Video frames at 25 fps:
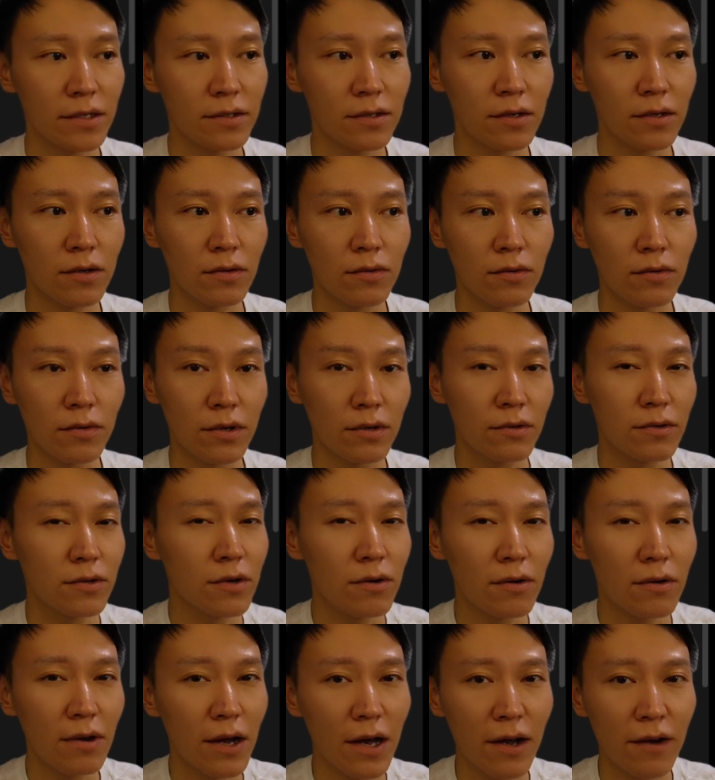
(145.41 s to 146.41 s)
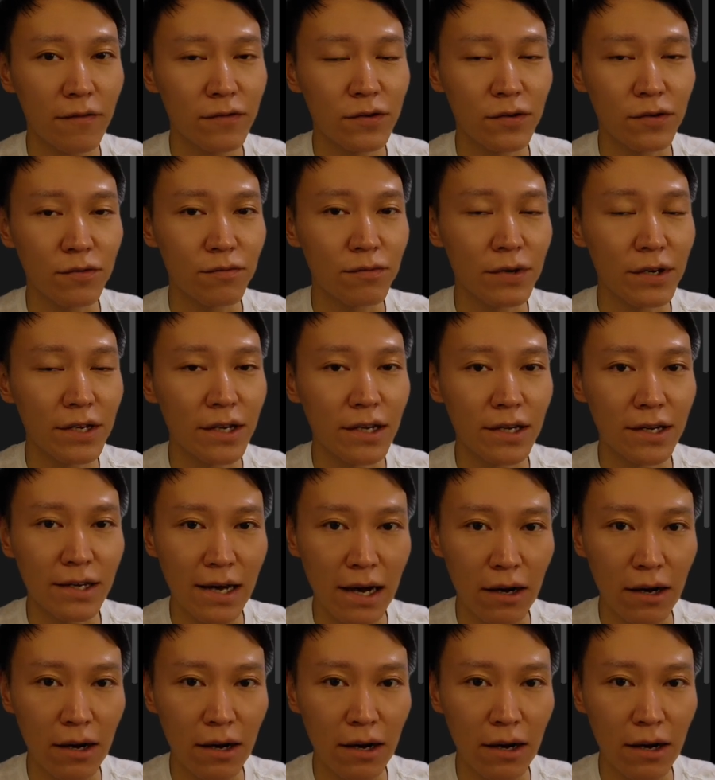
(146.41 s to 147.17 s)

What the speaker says: So you don't have to read it